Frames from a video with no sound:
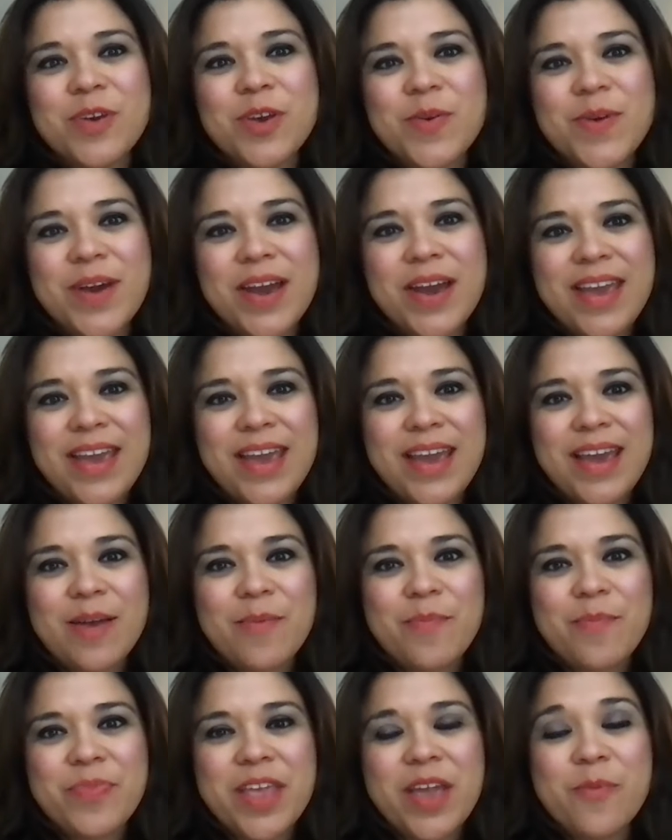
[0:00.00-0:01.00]
who I
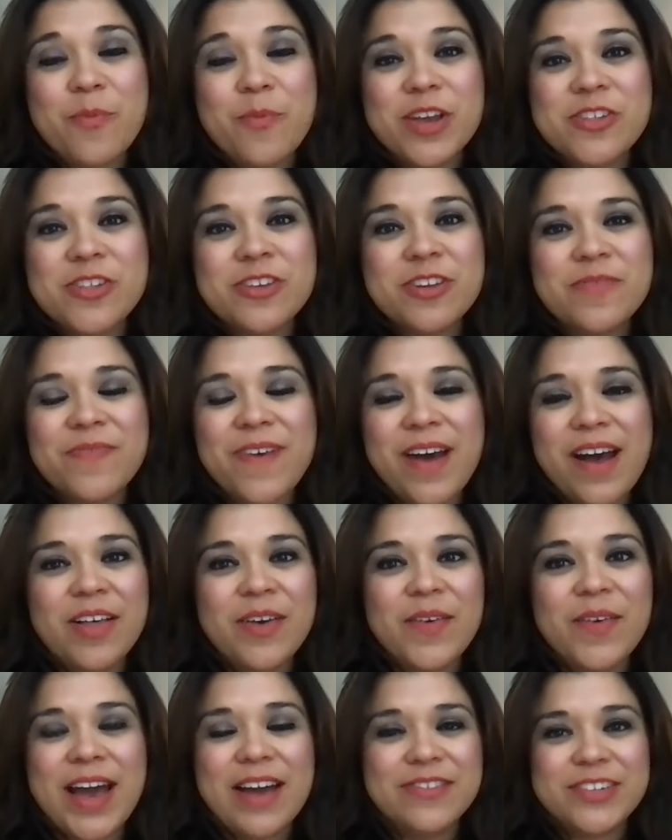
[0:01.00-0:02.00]
am and what should
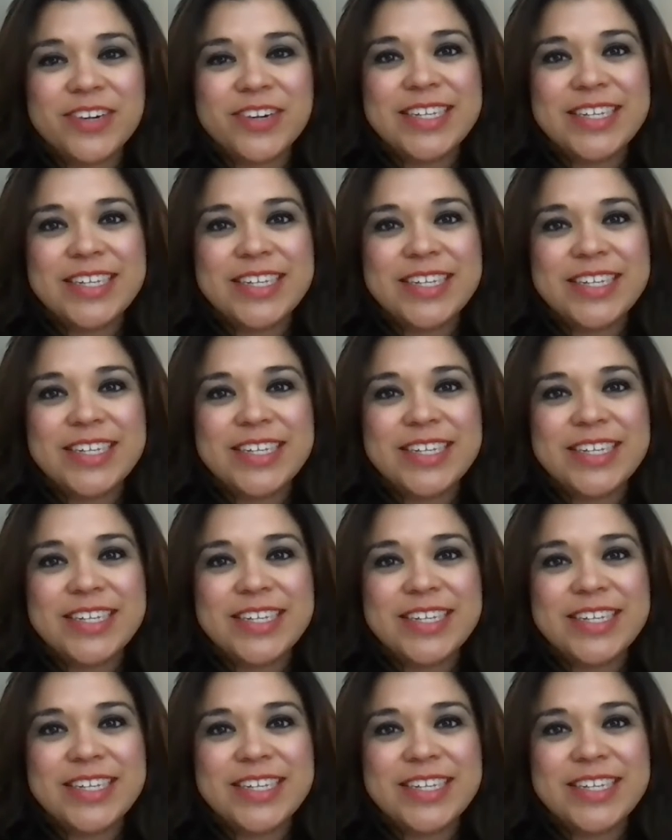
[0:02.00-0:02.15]
follow after